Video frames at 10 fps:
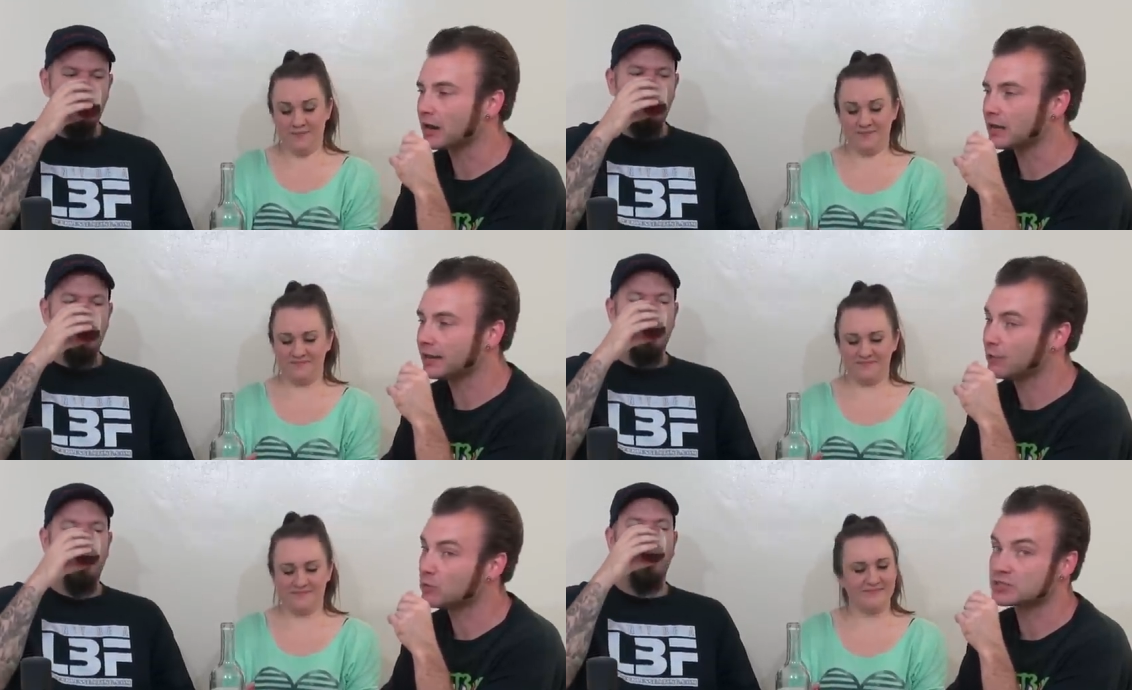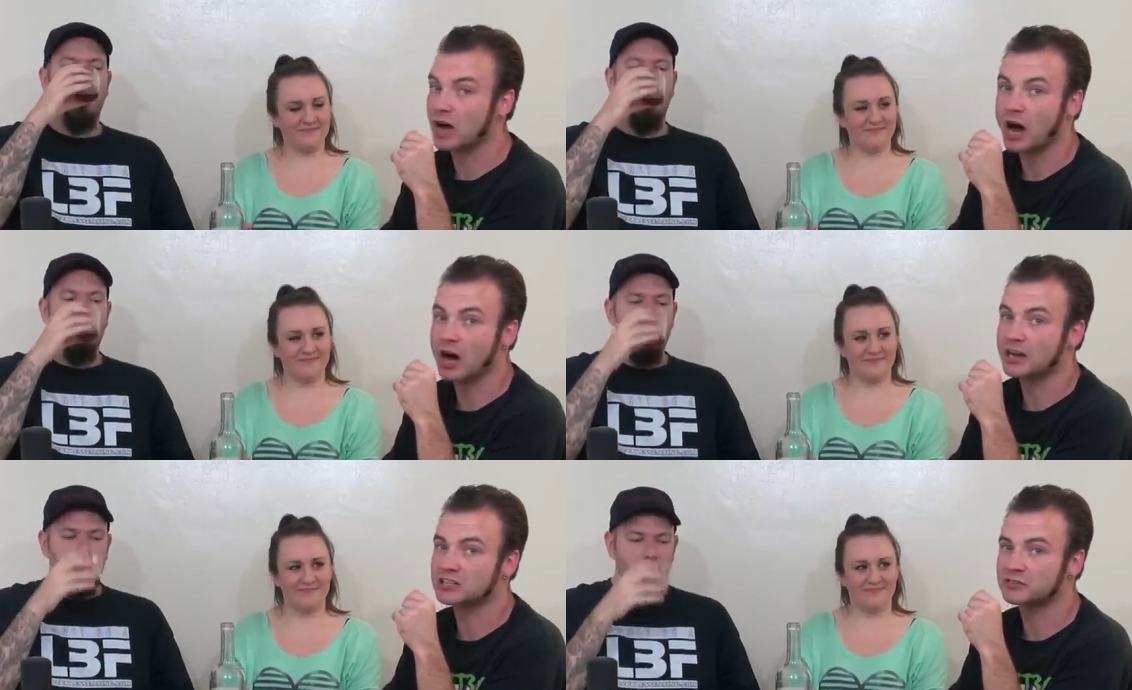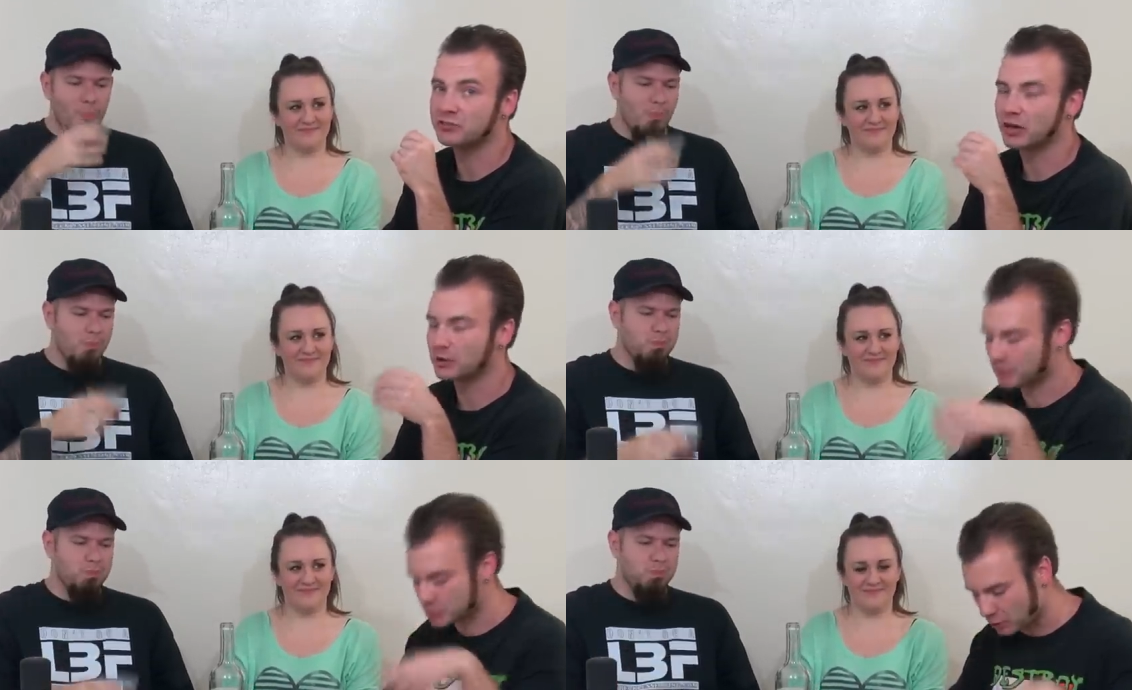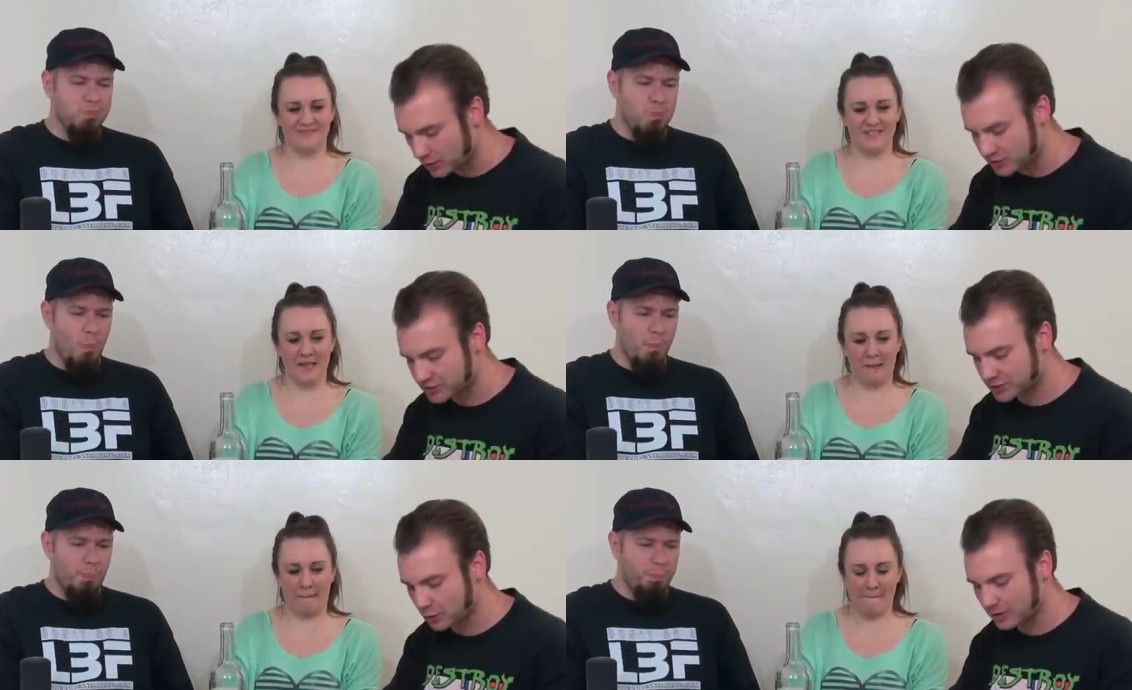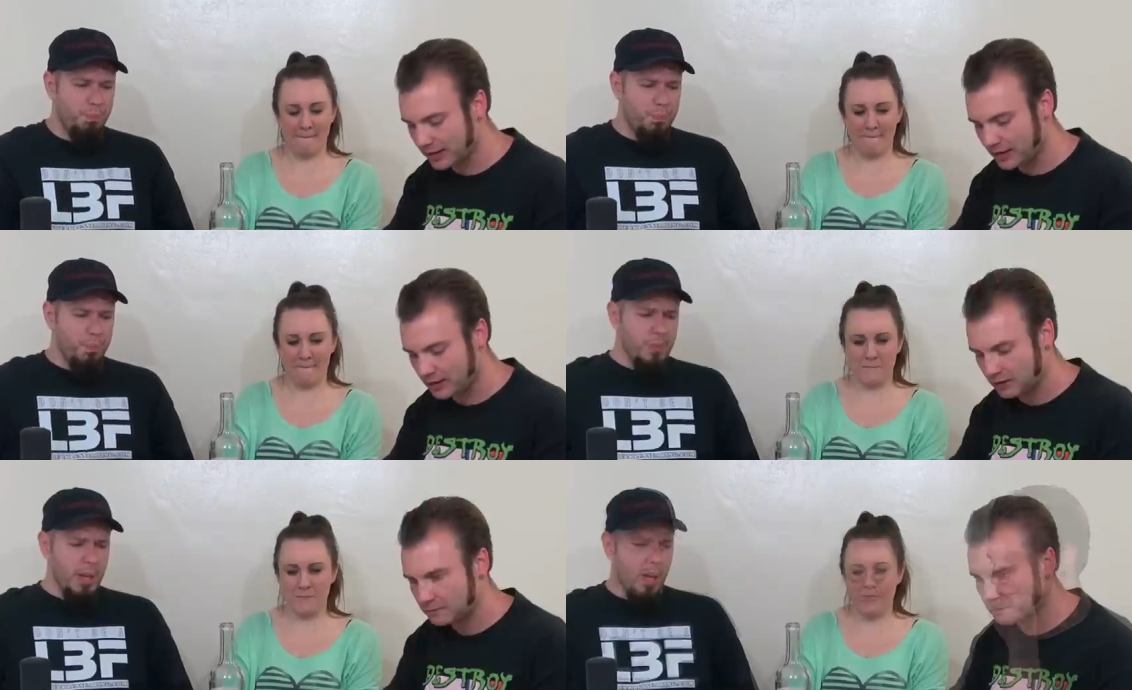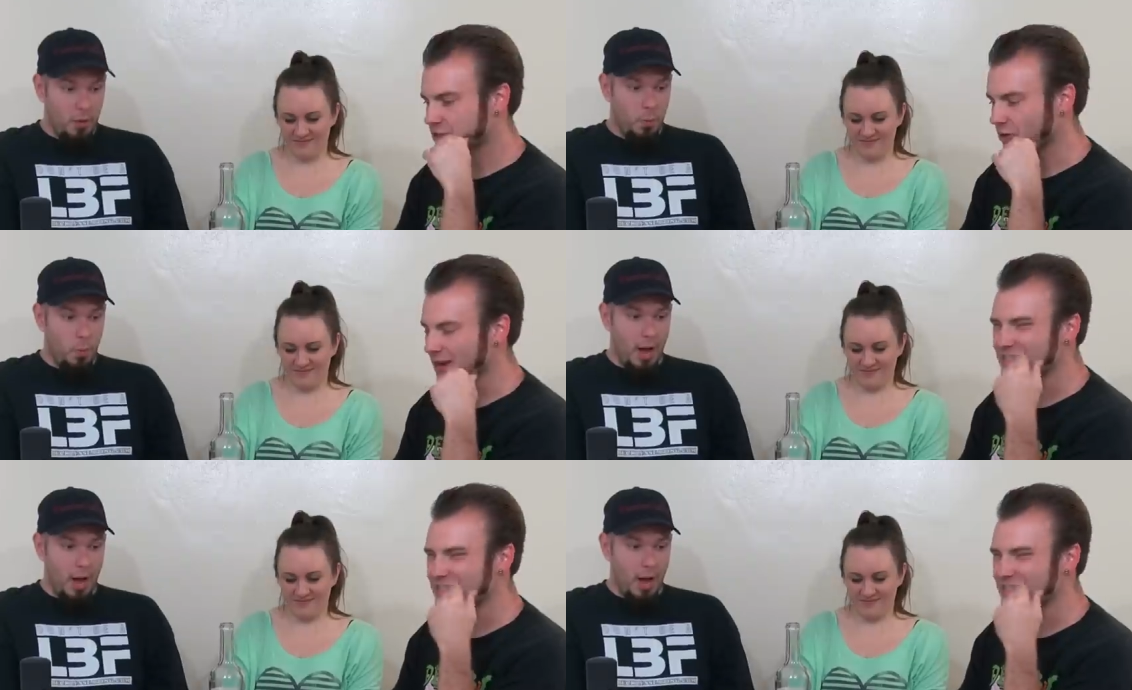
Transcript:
Speaker 1: it, it was hot as because we're in SoCal. So I wow.